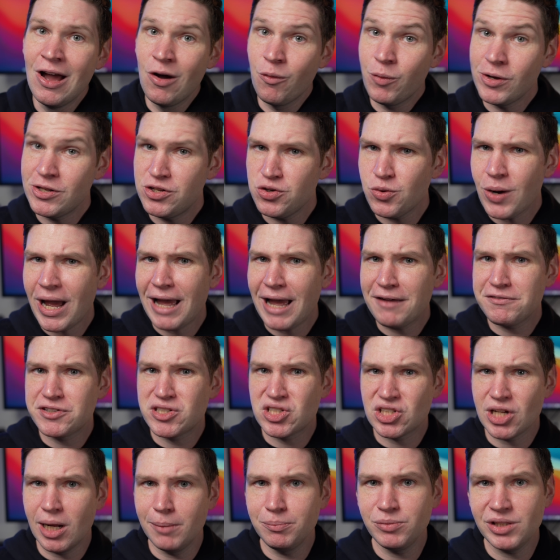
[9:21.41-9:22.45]
we do have
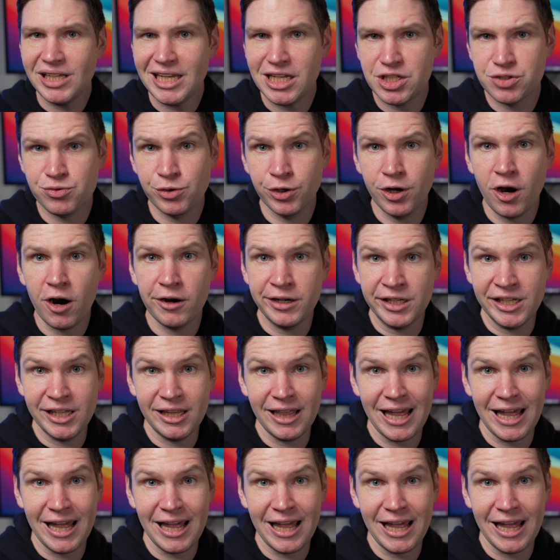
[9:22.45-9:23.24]
some leaks regarding